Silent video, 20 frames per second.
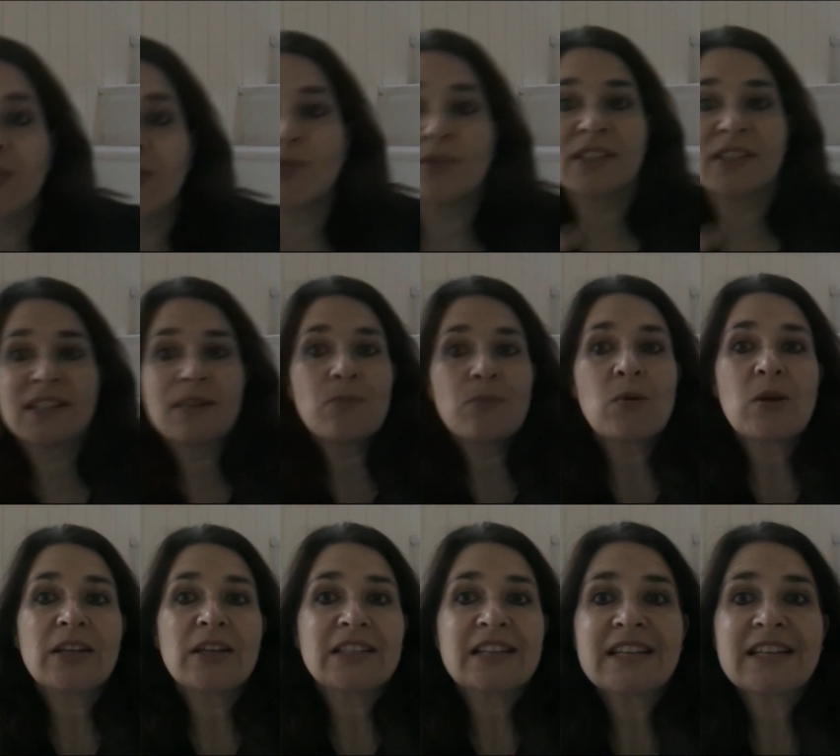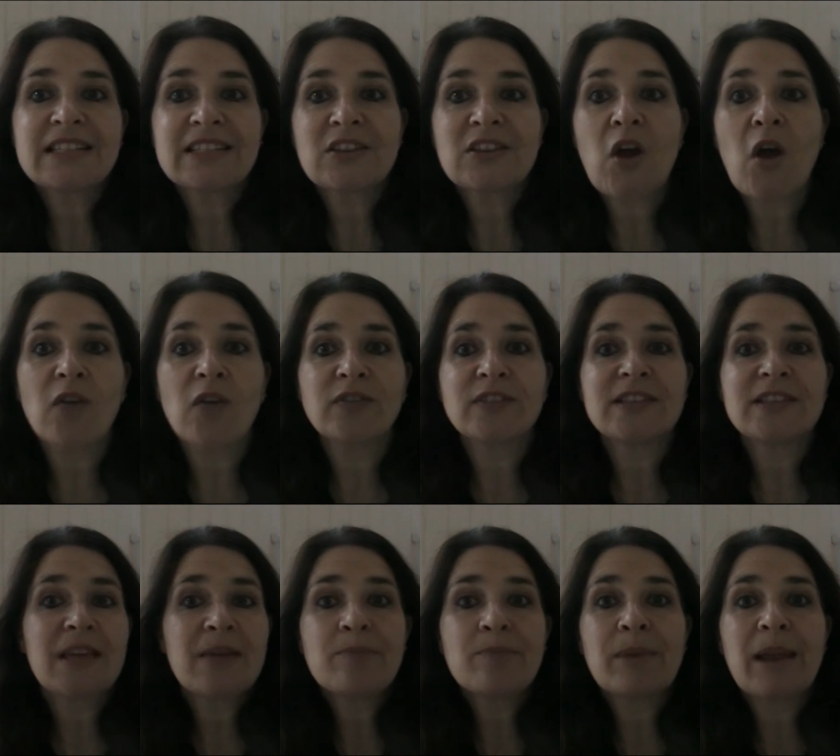simmer it till it's soft, and
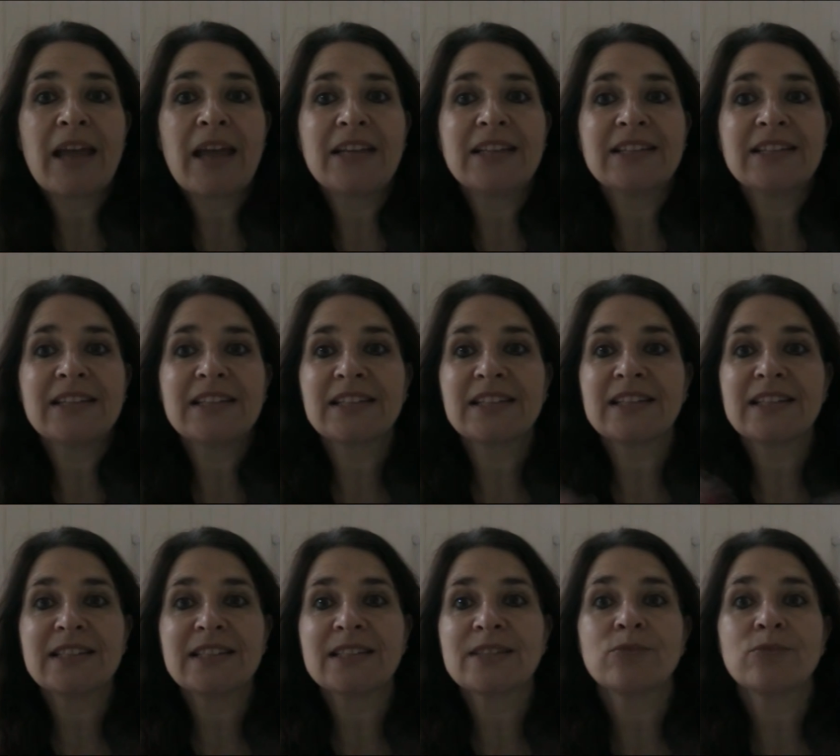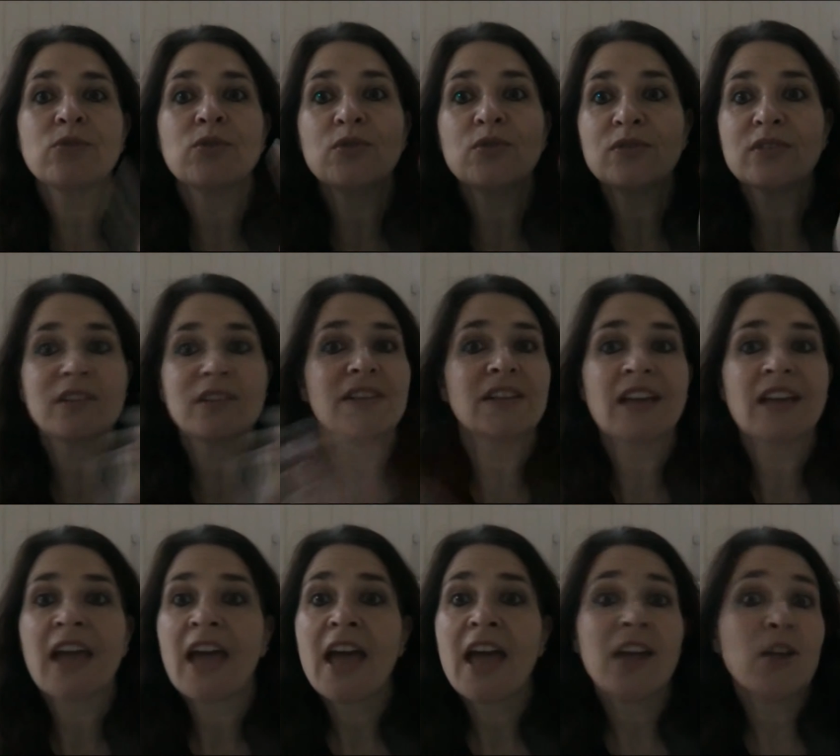then blend it till it's smooth, and it
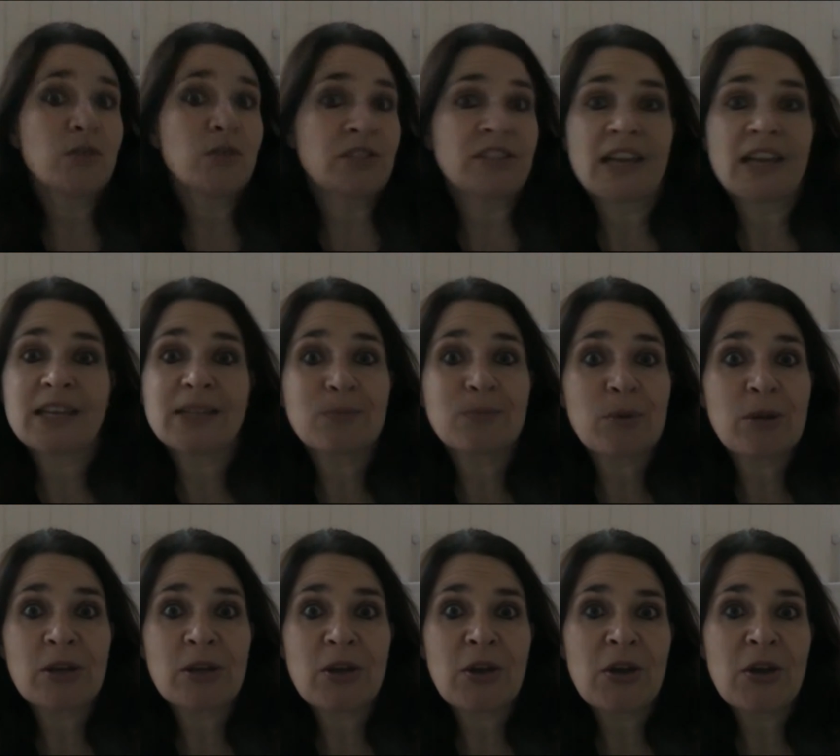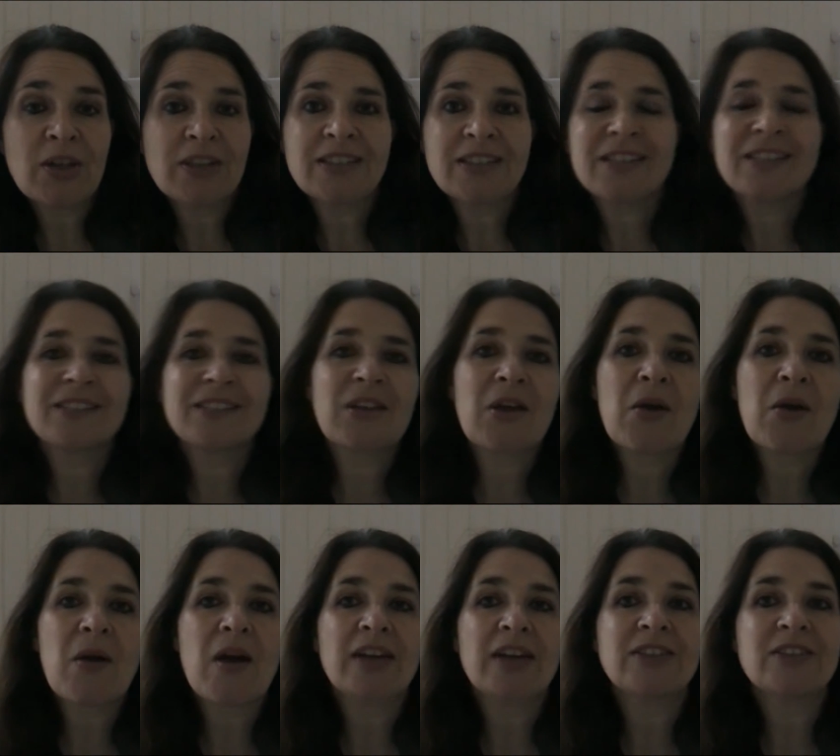usually tastes pretty good. So
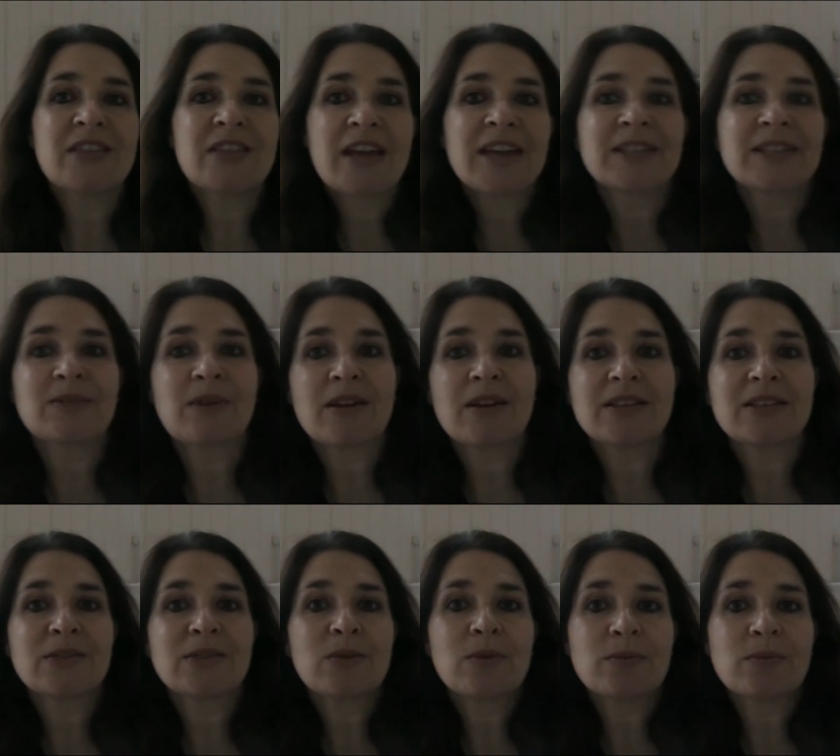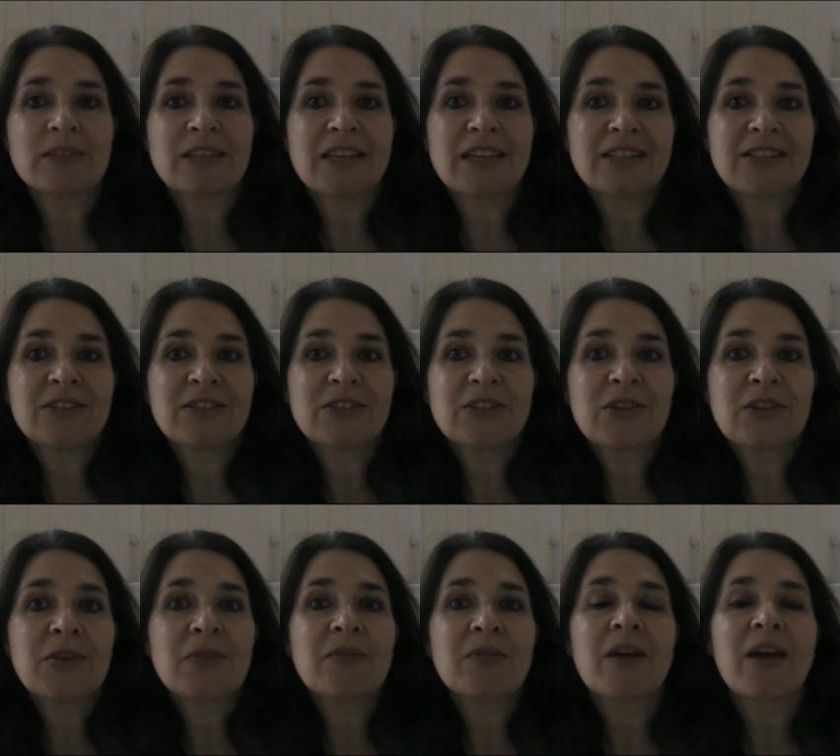I do that as well. It's sweet potato
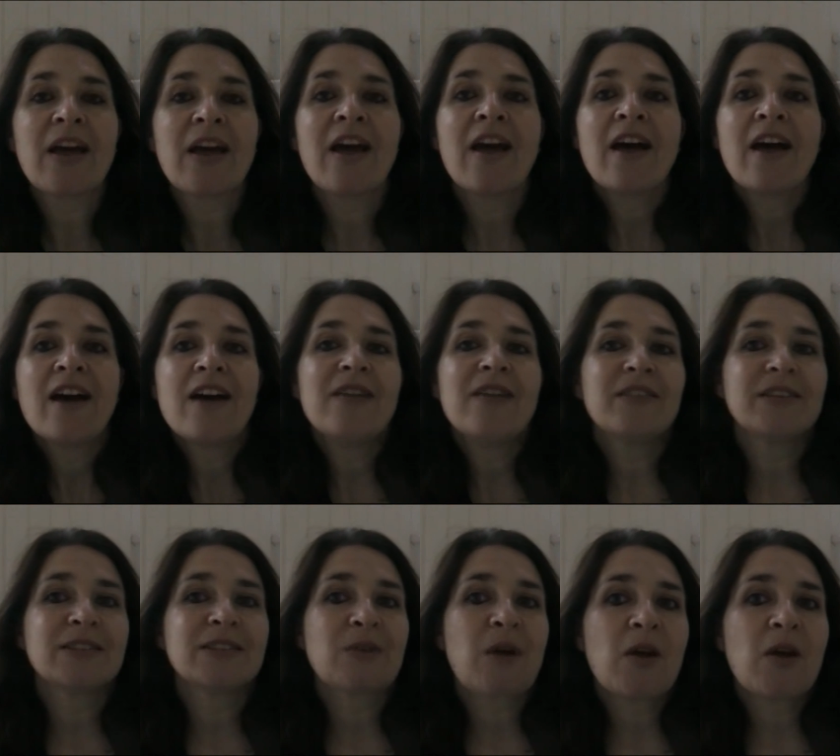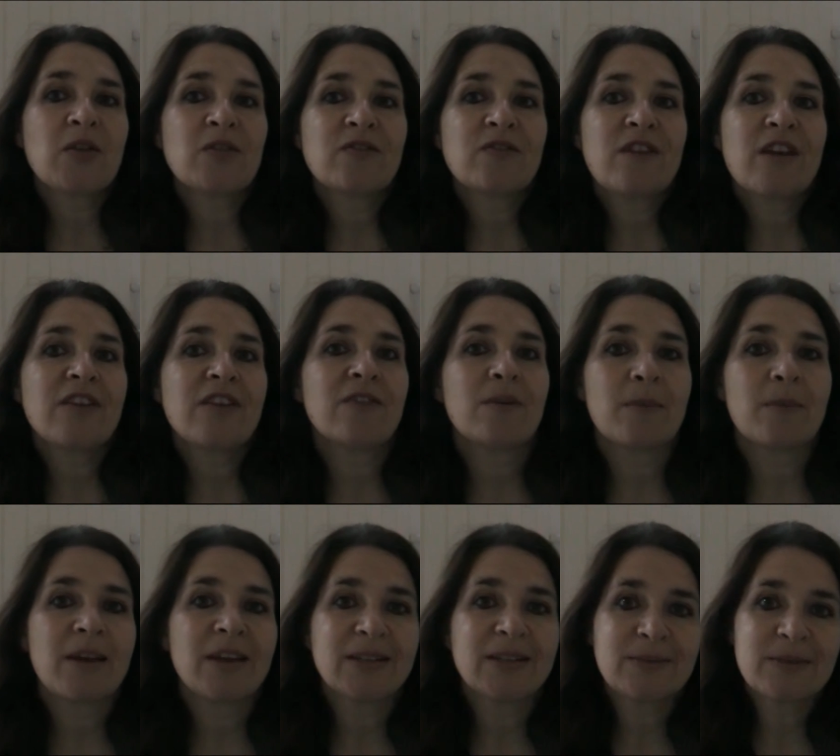soup. That's quite a good favourite.
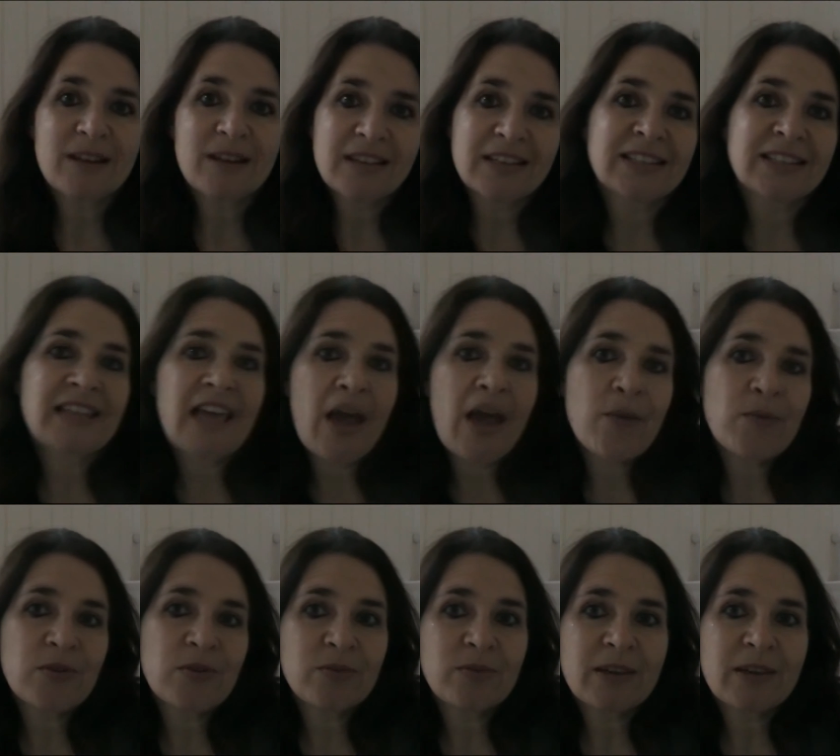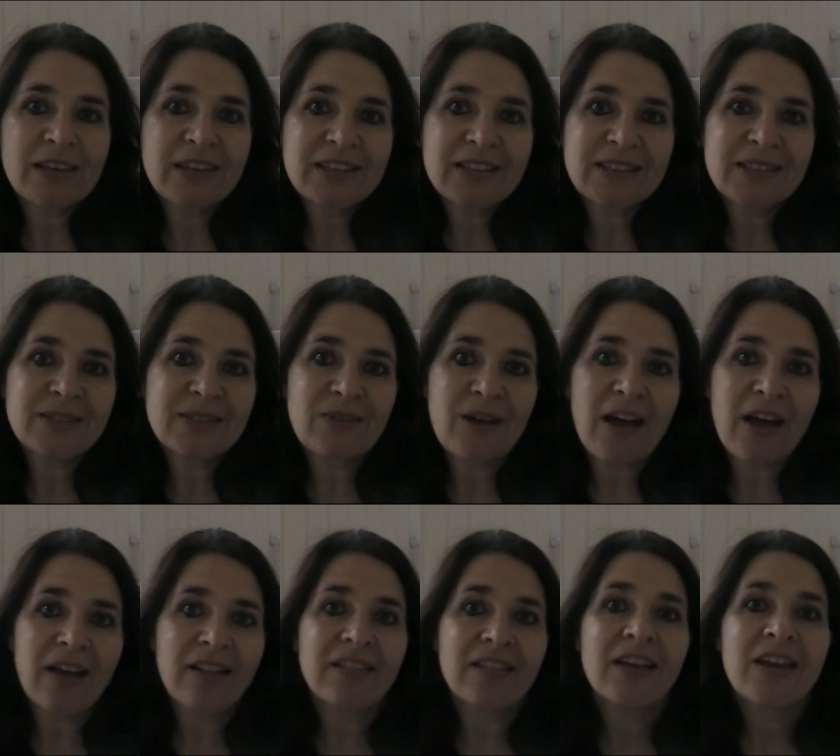My husband likes that, and one of my kids as
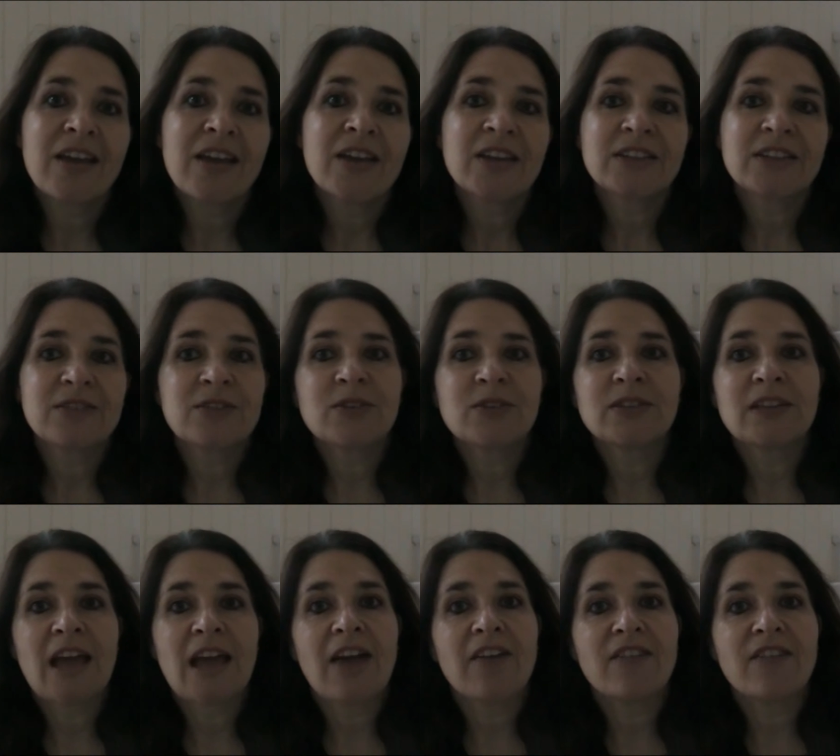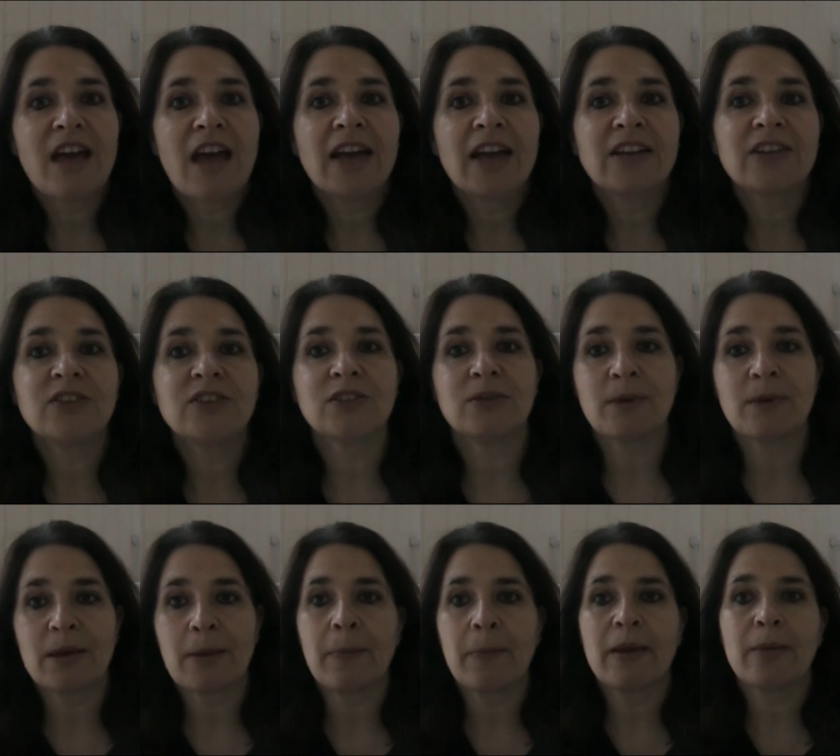well. So we usually have that, and I usually
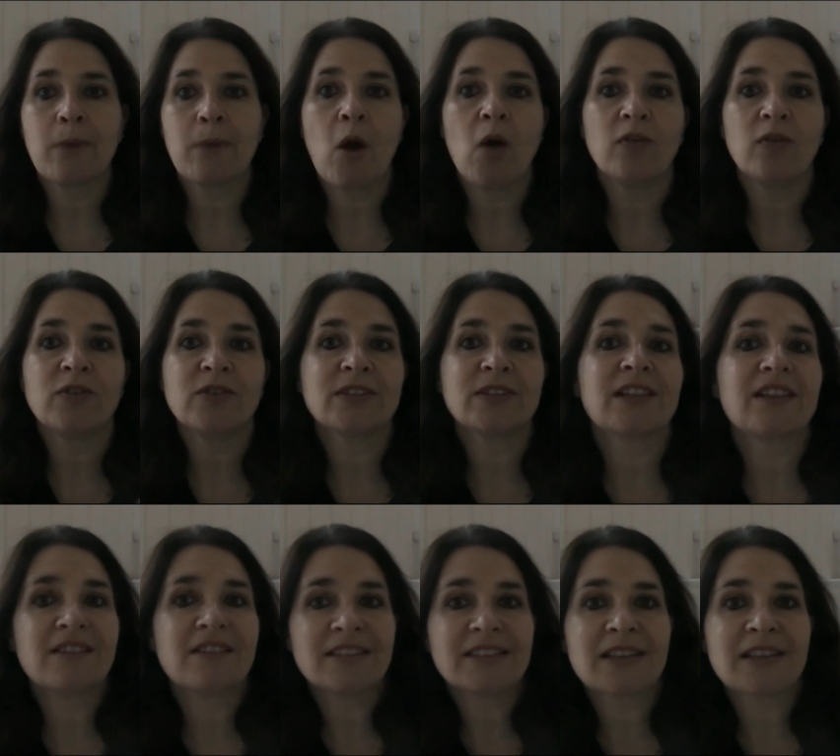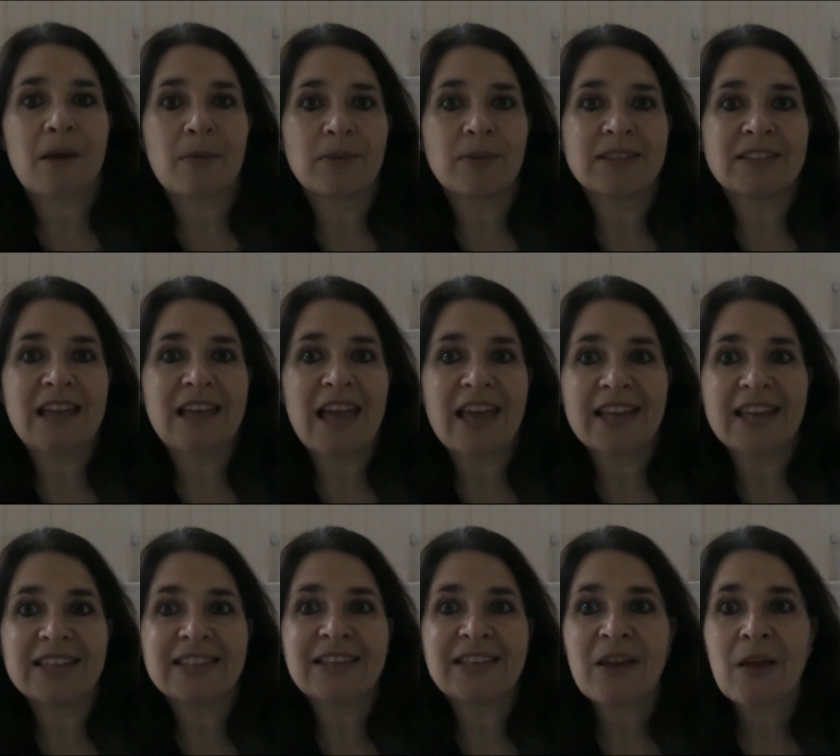make a big pot full and lasts a couple of days.